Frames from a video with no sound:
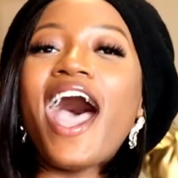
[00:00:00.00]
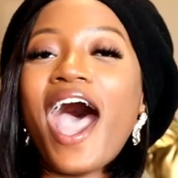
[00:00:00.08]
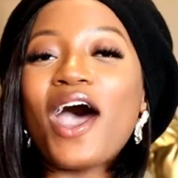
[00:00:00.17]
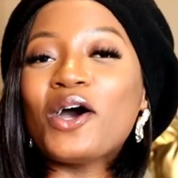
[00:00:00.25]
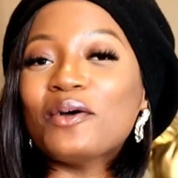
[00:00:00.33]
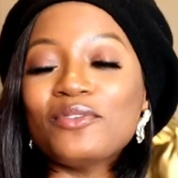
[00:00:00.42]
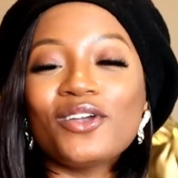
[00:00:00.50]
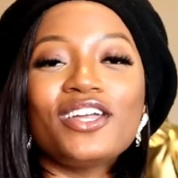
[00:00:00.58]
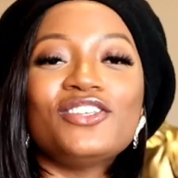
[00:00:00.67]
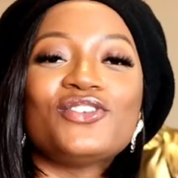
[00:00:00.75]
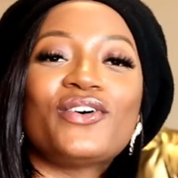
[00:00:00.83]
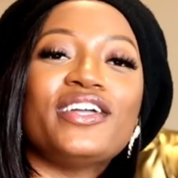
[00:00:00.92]
I hope you're
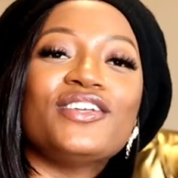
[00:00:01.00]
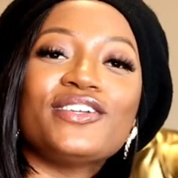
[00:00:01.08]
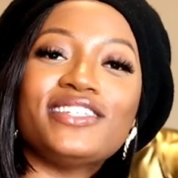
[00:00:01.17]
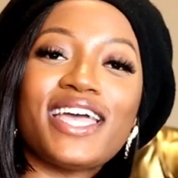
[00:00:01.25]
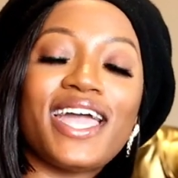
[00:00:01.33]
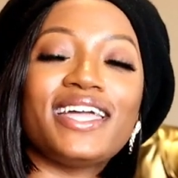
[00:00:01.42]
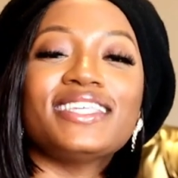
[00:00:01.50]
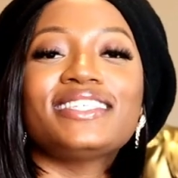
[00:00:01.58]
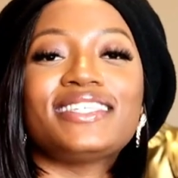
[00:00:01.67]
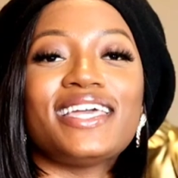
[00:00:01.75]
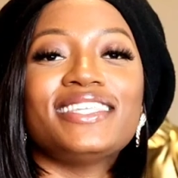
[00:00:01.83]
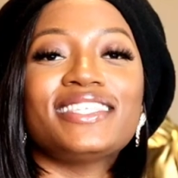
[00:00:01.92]
enjoying your day.
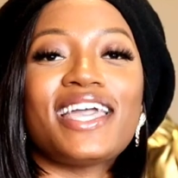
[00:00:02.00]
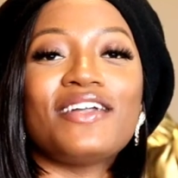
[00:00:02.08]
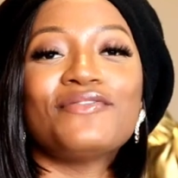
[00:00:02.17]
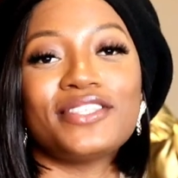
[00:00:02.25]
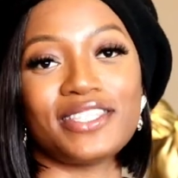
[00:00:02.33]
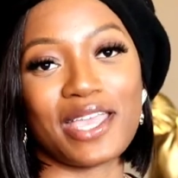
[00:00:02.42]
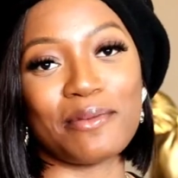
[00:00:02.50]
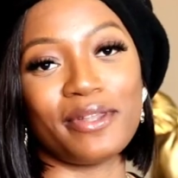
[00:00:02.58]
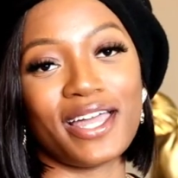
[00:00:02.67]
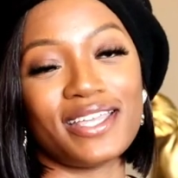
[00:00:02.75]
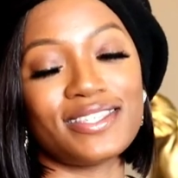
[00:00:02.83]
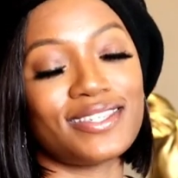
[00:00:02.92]
Stay safe, stay
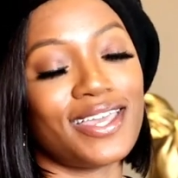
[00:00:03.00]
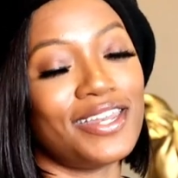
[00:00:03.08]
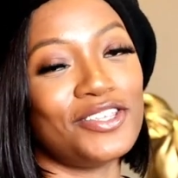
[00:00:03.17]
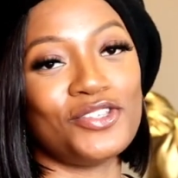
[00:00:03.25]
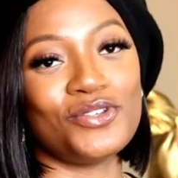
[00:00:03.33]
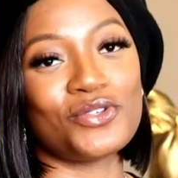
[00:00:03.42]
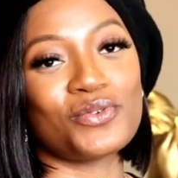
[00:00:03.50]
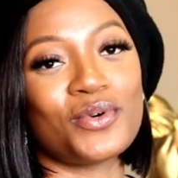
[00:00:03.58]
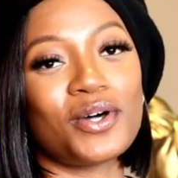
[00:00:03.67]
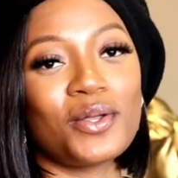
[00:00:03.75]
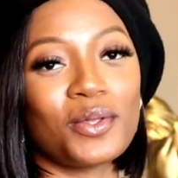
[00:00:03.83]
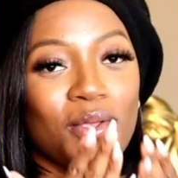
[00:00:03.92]
blessed, and as
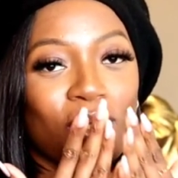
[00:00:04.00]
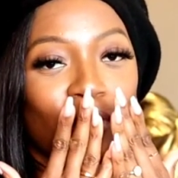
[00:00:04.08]
usual,